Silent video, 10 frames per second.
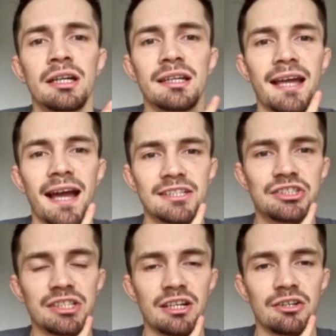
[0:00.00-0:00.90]

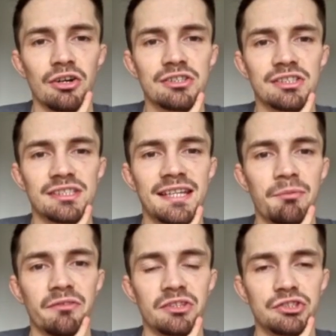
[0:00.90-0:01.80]
catching across the tip
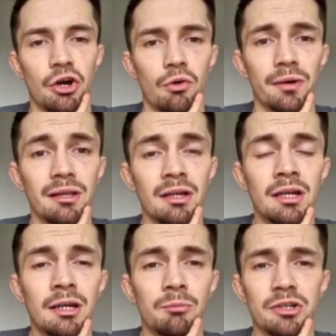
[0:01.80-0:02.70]
of the jaw will,
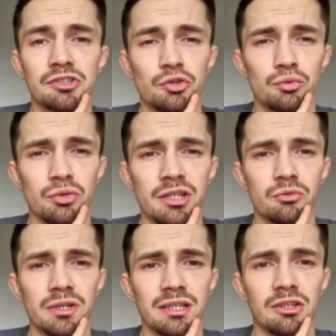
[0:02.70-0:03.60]
but it's a really,
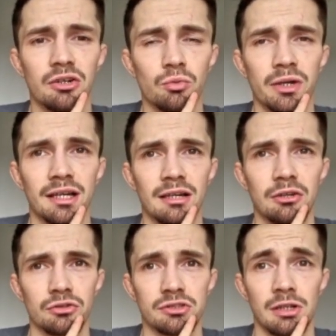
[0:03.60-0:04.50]
really good way to
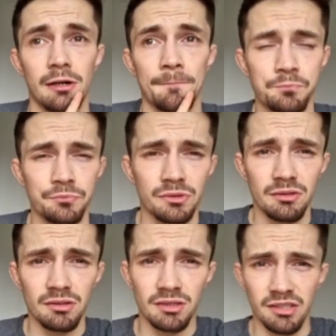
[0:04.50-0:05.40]
close the door.
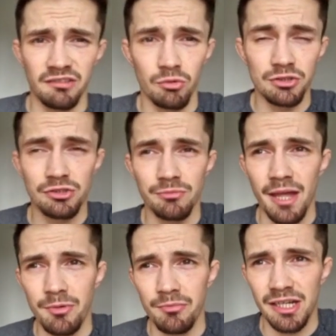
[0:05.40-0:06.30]
If you want some
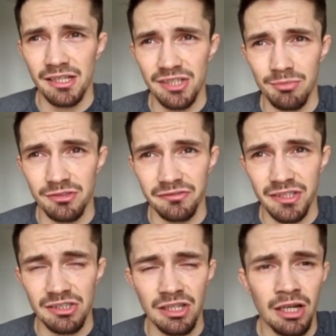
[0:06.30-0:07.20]
MMA examples of
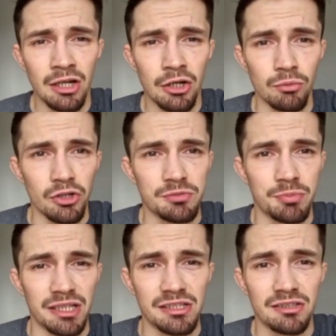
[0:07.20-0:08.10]
this, Ross
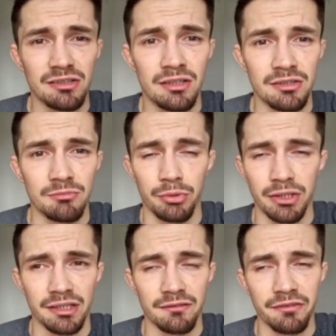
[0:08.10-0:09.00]
Pearson is
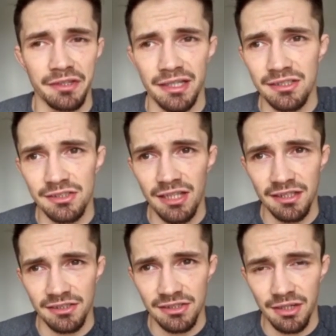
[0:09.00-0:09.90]
brilliant for the
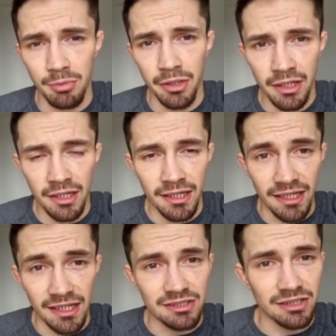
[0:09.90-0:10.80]
inside slip
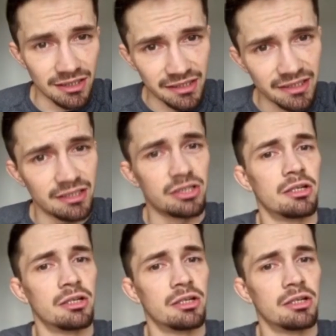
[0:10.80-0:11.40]
into lead